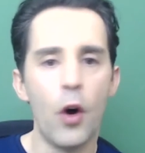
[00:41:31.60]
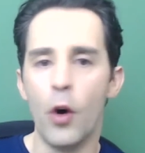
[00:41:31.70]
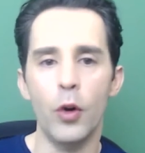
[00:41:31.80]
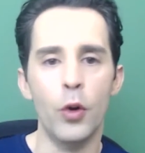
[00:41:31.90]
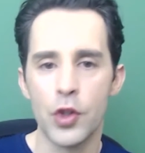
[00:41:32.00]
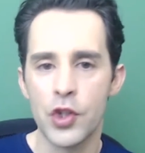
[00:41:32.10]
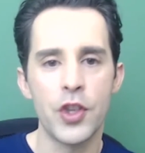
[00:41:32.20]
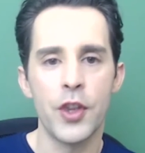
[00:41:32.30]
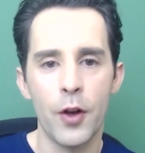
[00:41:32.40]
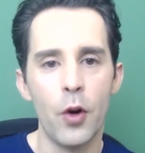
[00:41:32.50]
all
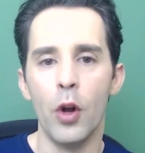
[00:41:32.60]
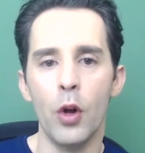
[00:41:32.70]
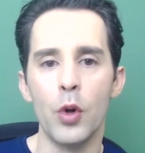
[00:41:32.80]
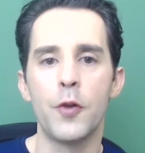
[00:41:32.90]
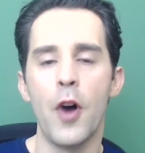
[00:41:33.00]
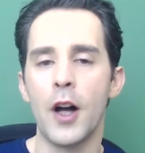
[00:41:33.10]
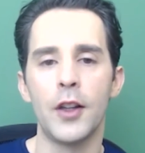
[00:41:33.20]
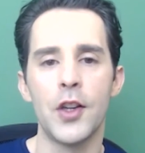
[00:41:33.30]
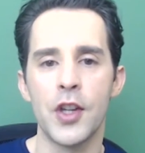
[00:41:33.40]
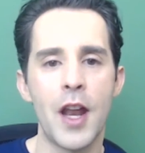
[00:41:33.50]
those
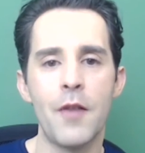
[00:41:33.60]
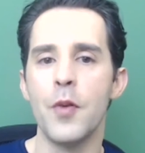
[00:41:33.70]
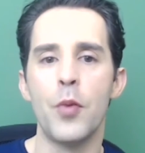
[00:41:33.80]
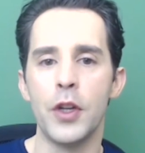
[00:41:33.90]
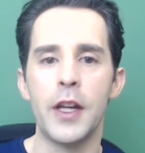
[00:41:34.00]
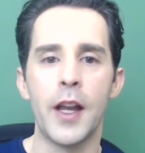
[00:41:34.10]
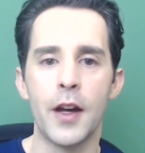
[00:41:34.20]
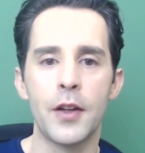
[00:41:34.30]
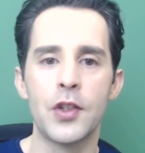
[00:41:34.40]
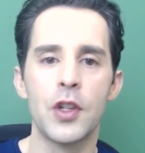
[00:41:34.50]
factors that everybody
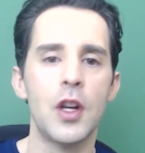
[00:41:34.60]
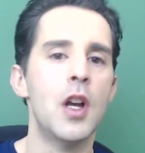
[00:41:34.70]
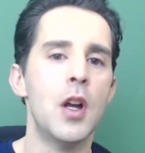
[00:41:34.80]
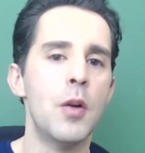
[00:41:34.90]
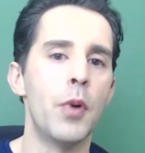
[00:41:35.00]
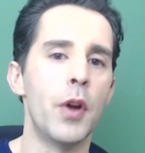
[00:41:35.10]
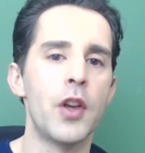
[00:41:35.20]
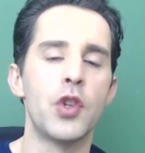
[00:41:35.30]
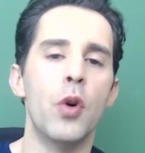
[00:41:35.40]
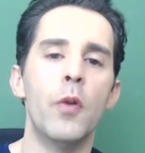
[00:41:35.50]
gets, but
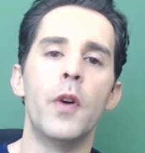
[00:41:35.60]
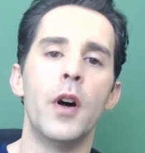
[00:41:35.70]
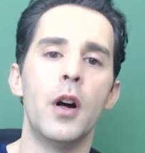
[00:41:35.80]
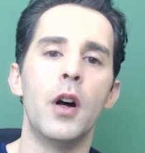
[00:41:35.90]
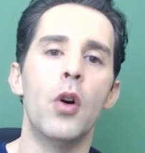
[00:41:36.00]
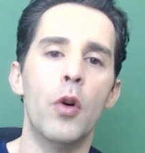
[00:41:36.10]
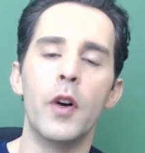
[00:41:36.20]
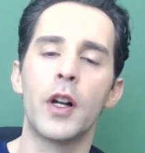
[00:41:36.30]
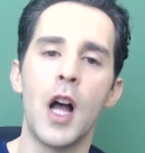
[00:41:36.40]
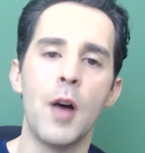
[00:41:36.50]
has
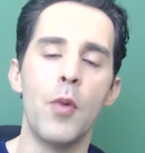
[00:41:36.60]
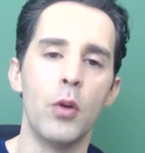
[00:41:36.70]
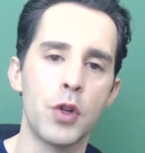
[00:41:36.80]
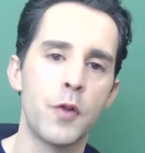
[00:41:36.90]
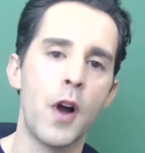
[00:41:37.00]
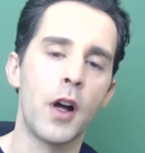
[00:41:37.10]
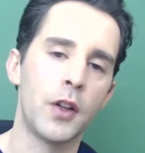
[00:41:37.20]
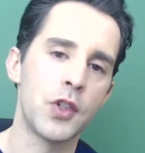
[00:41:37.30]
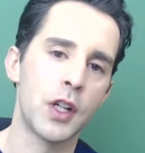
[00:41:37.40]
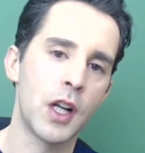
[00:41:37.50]
overcome all those
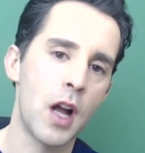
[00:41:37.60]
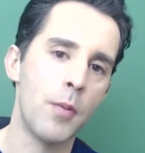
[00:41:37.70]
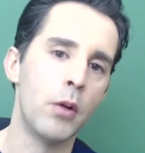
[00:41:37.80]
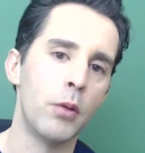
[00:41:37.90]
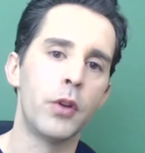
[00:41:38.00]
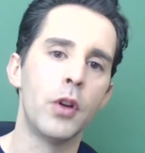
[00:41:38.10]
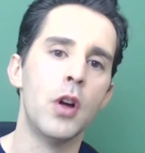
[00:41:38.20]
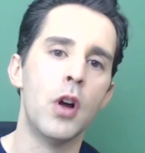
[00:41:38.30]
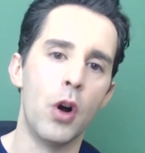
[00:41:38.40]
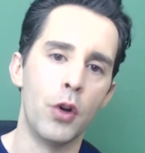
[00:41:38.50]
factors and come out
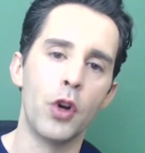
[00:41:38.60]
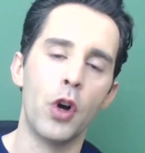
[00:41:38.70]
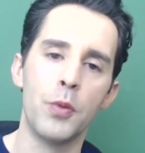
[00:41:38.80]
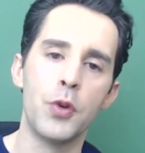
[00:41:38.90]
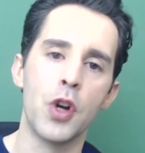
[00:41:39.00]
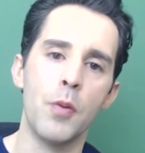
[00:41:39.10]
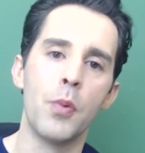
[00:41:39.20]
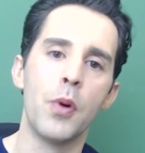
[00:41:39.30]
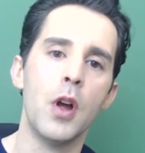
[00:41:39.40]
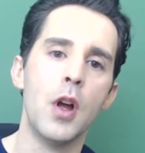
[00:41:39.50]
on top
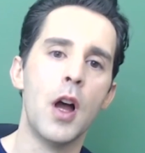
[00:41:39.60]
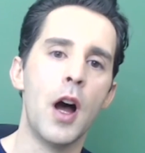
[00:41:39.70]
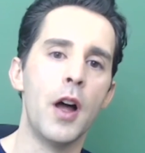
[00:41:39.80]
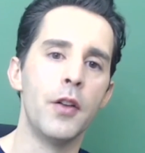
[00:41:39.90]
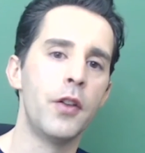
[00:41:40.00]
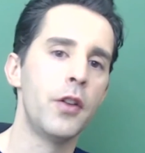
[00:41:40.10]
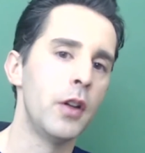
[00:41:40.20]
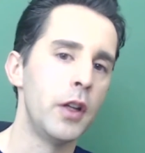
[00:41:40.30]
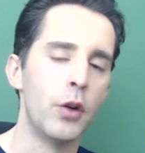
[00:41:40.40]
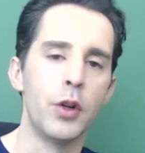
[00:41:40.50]
trump. And
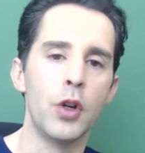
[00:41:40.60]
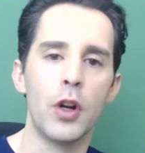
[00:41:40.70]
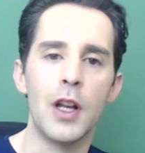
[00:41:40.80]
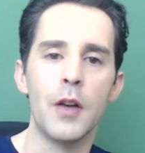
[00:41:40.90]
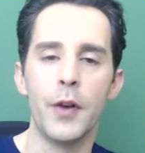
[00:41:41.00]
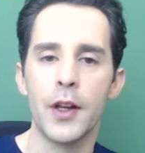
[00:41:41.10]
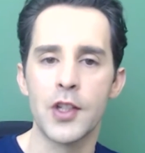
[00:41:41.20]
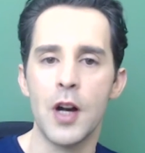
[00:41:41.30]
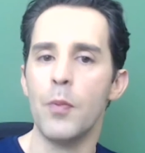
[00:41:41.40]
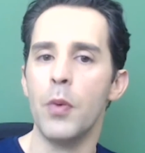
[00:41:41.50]
you're a living
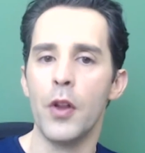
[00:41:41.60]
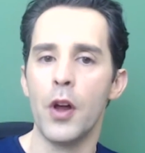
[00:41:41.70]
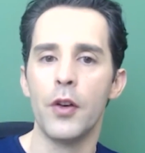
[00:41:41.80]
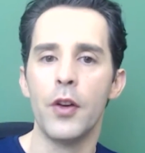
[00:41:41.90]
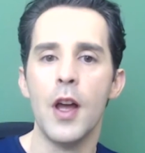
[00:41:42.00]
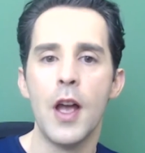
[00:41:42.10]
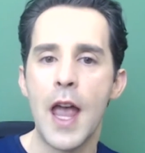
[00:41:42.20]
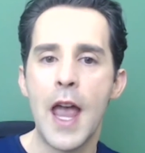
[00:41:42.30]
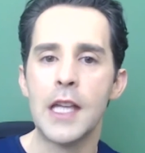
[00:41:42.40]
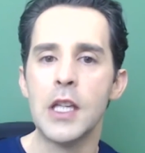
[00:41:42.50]
example that
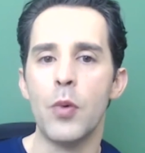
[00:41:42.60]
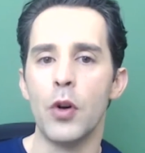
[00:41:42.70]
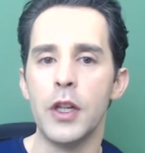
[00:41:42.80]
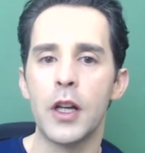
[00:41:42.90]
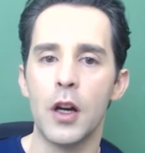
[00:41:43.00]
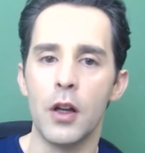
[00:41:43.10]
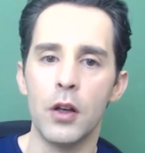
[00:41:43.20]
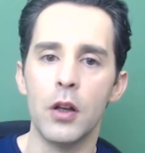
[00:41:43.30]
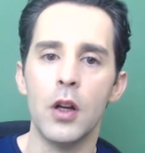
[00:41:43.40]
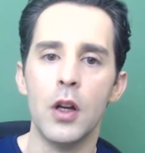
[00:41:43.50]
anybody
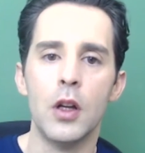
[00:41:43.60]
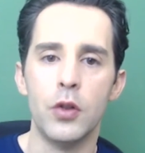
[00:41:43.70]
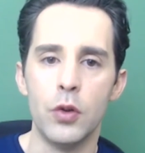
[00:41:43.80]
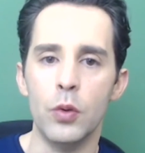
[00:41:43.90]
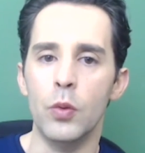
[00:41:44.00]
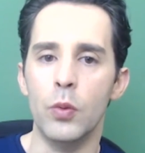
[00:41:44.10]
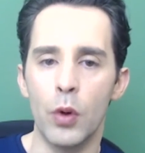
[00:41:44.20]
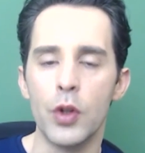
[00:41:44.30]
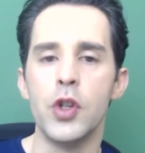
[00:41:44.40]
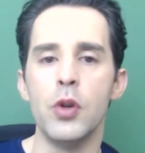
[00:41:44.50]
can do
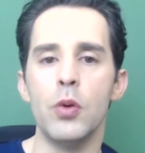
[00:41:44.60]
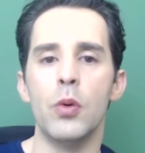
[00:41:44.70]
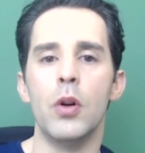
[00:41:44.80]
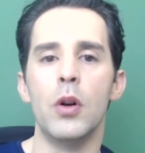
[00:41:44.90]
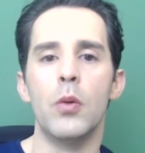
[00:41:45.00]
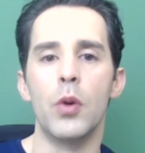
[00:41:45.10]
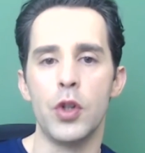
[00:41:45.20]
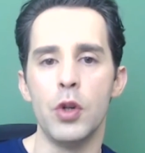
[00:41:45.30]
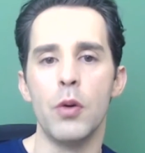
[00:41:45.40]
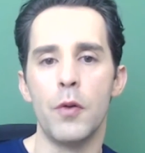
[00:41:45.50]
what you
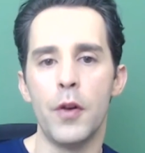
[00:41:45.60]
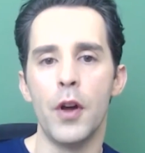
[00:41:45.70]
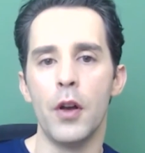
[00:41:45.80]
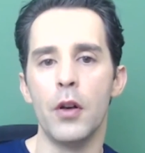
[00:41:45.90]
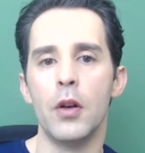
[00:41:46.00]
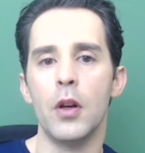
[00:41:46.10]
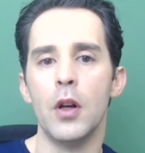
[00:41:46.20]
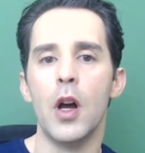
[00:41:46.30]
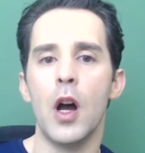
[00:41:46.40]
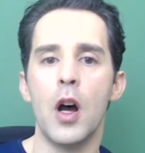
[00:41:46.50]
have done,
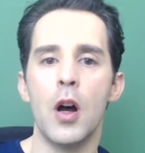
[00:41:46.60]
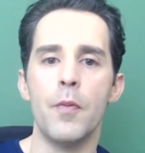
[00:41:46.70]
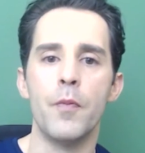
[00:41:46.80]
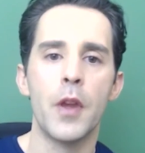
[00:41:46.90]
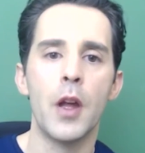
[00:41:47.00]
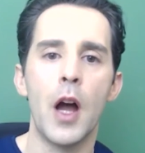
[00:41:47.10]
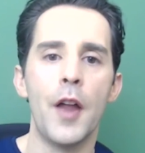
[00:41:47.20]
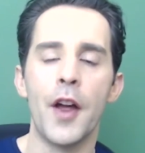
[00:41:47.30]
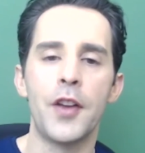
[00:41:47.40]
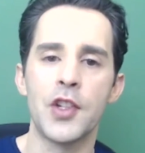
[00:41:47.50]

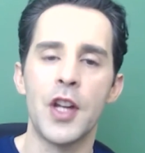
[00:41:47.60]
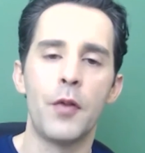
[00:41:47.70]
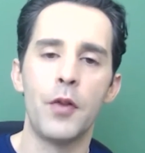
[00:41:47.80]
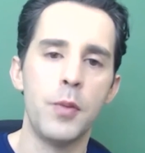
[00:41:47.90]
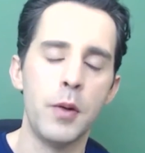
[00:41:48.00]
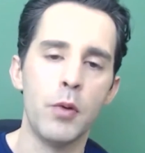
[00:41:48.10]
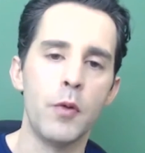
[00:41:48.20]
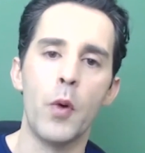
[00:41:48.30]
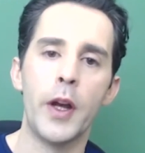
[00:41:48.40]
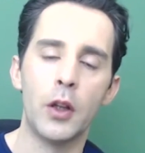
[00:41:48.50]
and that doesn't have to be
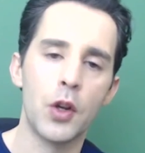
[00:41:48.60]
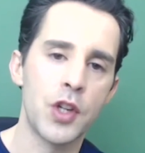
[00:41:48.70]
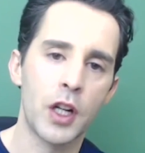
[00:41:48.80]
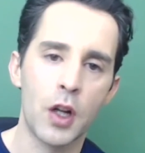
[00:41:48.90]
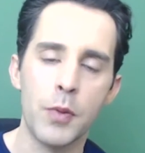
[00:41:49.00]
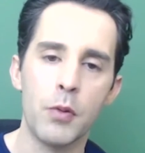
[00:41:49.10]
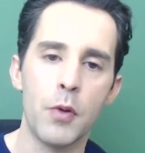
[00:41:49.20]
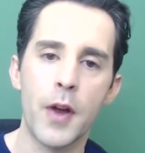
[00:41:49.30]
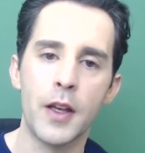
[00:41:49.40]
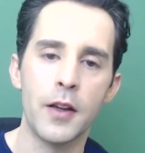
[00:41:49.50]
with weight loss. That can be
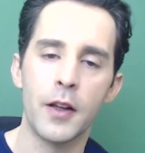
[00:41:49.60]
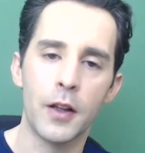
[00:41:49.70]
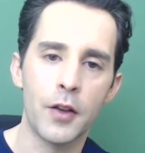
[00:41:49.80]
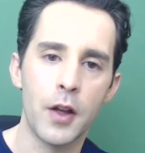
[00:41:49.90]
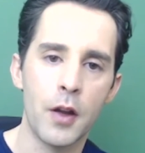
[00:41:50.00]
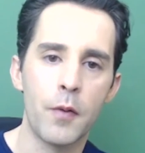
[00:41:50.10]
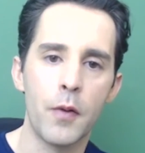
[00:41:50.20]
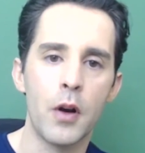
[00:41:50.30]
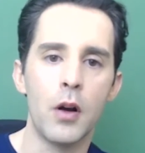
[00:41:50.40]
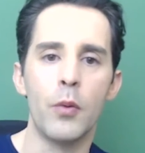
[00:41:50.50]
with anything that they have
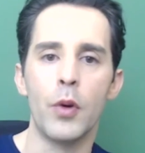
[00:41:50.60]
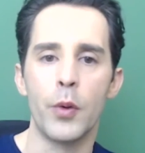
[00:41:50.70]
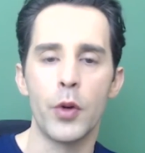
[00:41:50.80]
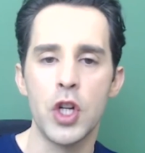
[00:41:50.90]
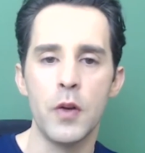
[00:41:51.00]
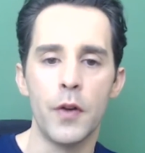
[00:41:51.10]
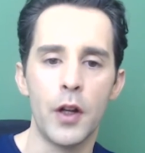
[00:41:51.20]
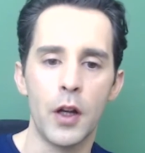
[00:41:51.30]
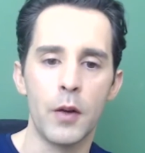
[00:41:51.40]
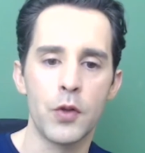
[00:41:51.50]
want to achieve in
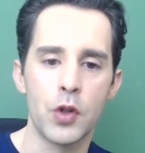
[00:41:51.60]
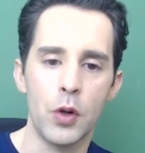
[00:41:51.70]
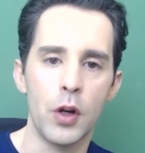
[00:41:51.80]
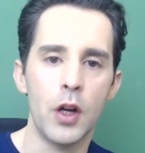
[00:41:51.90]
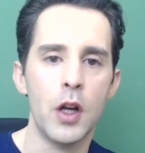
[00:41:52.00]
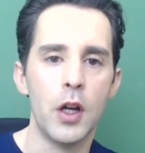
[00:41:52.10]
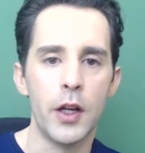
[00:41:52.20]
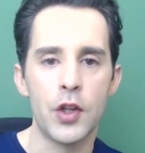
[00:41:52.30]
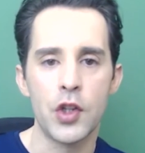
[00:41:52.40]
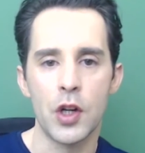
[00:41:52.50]
their life. So
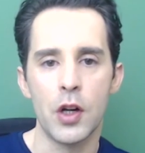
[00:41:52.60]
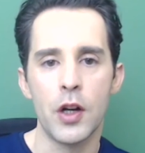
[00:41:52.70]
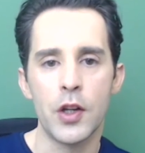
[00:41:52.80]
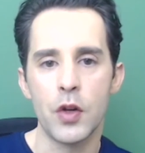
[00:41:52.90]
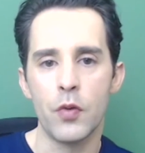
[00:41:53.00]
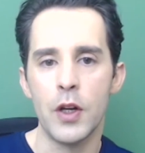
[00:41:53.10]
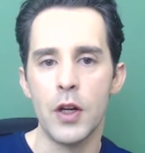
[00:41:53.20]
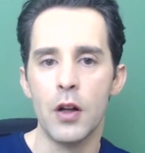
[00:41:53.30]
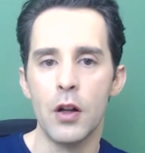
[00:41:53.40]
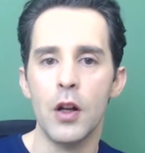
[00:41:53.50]
it's a
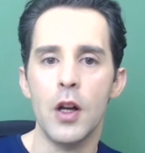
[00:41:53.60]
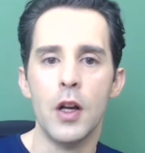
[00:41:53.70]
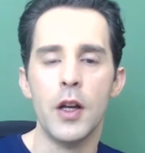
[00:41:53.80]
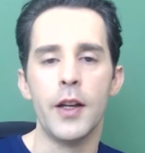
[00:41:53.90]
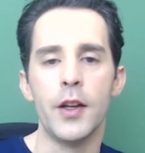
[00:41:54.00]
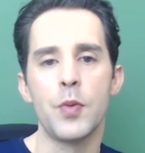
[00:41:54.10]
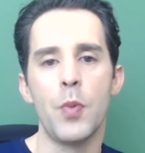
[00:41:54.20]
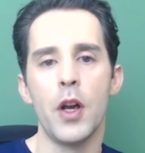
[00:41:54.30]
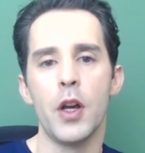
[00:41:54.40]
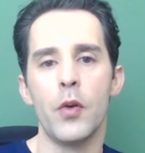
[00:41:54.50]
real
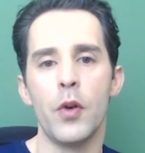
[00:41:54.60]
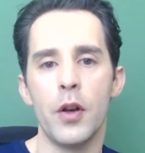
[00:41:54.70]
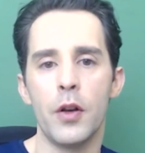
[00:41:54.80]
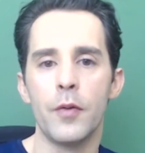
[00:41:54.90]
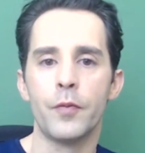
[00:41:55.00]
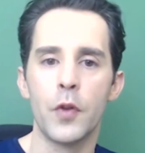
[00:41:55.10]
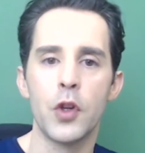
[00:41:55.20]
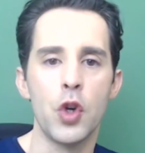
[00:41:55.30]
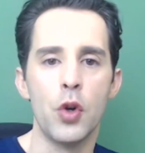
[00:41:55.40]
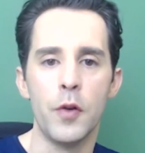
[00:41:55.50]
inspiring
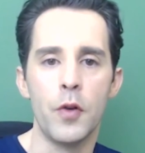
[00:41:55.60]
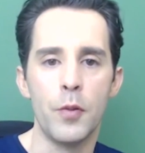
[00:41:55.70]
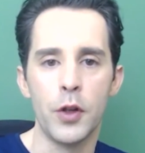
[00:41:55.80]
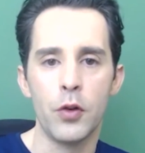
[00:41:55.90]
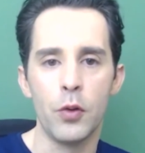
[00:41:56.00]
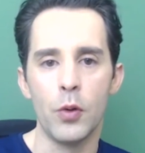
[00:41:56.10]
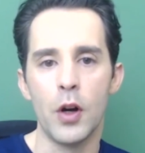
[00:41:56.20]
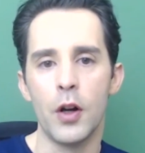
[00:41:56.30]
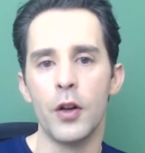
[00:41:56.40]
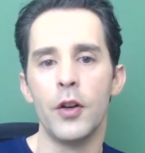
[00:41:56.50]
journey for me
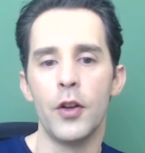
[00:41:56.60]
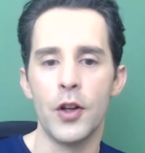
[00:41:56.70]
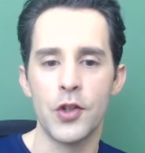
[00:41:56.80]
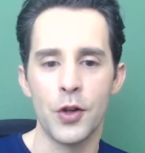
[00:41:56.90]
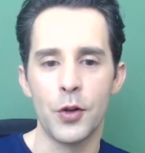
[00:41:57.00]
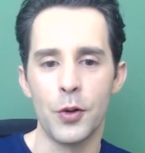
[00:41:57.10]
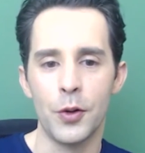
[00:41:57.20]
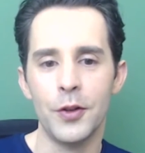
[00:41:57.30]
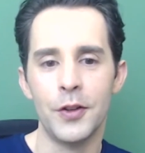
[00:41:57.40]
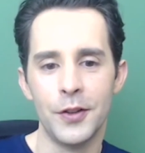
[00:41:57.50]
to listen
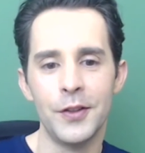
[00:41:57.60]
to.